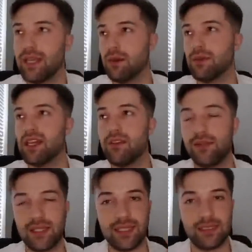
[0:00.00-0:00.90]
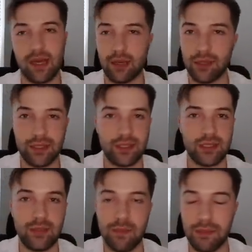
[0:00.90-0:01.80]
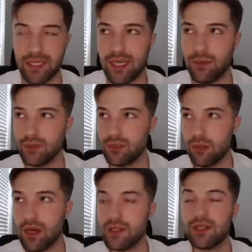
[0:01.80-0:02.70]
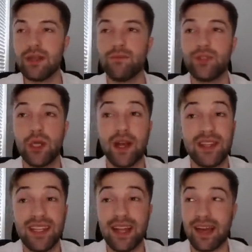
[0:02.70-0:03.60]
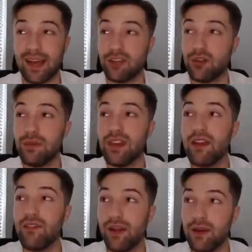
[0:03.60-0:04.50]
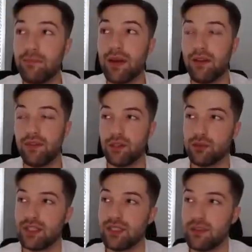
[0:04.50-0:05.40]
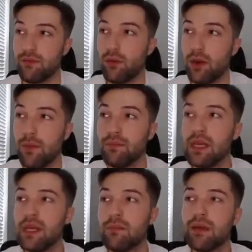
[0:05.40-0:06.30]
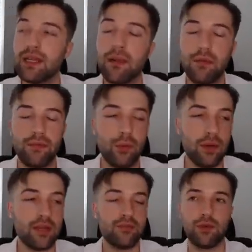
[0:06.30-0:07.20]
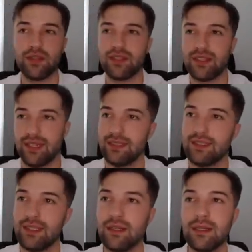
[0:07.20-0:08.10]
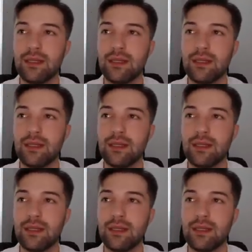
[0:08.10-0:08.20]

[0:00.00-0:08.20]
Tanner McKee fits exactly the system that McDaniels runs, so I think that actually be a very beneficial system for him. Pick number 40 for the Saints.